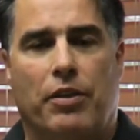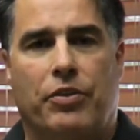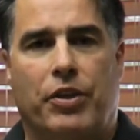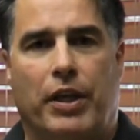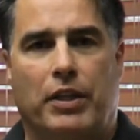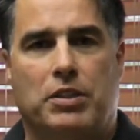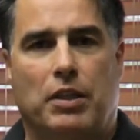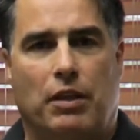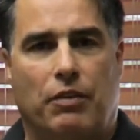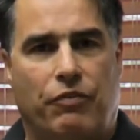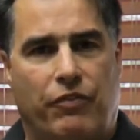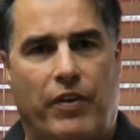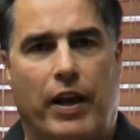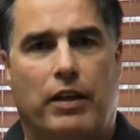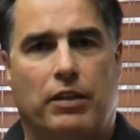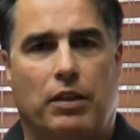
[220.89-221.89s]
things that
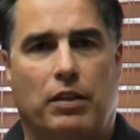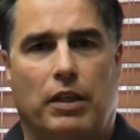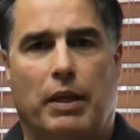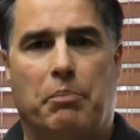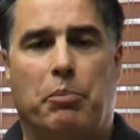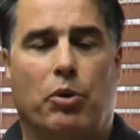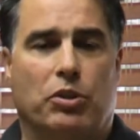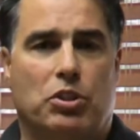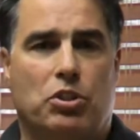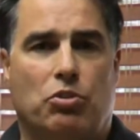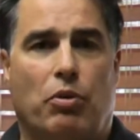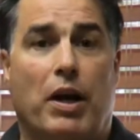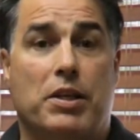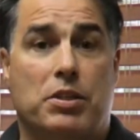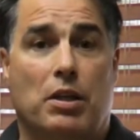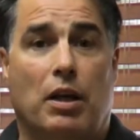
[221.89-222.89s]
affect and put
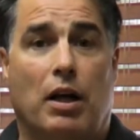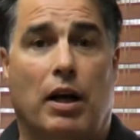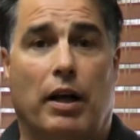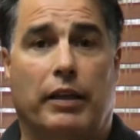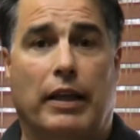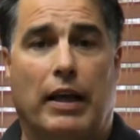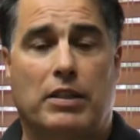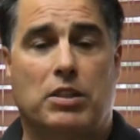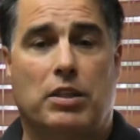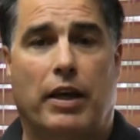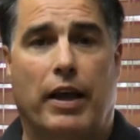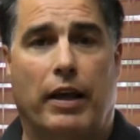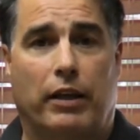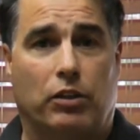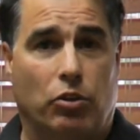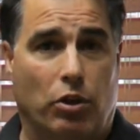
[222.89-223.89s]
stress on that
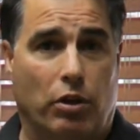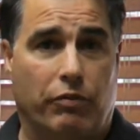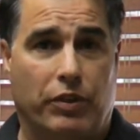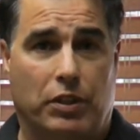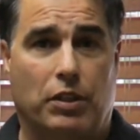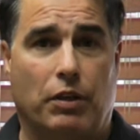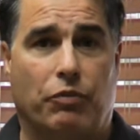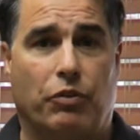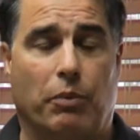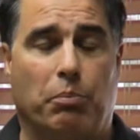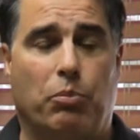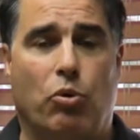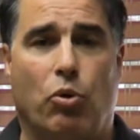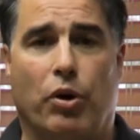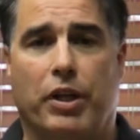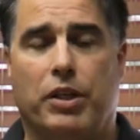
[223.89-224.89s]
sciatic nerve at
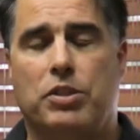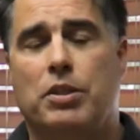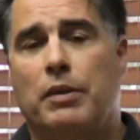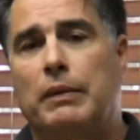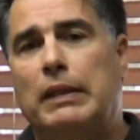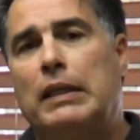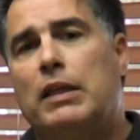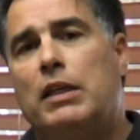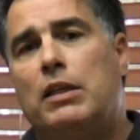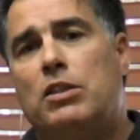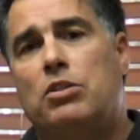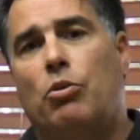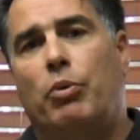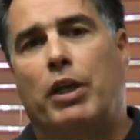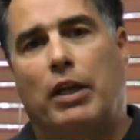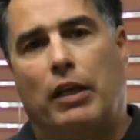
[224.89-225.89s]
different points.
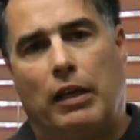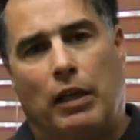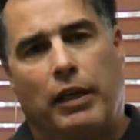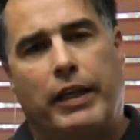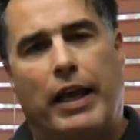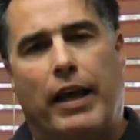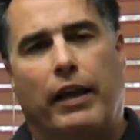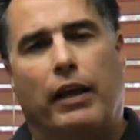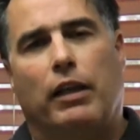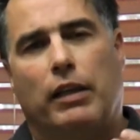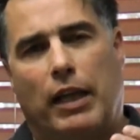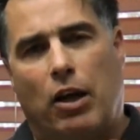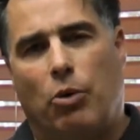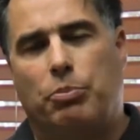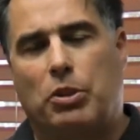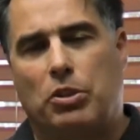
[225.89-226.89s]
So we can, again,
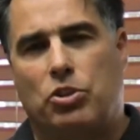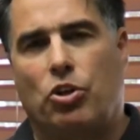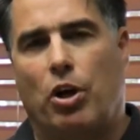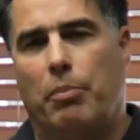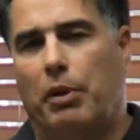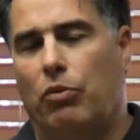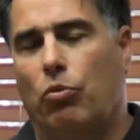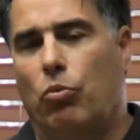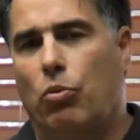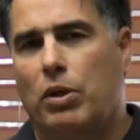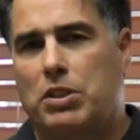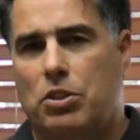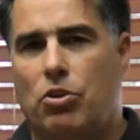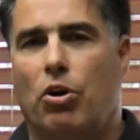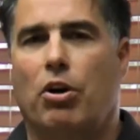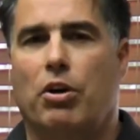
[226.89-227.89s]
help determine
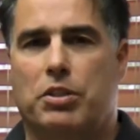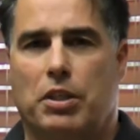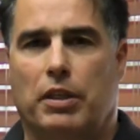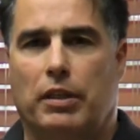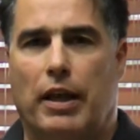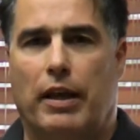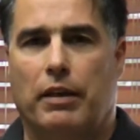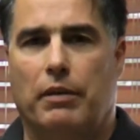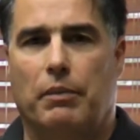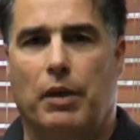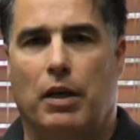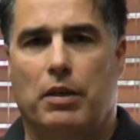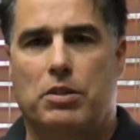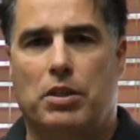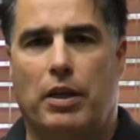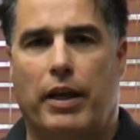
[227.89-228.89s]
what's causing that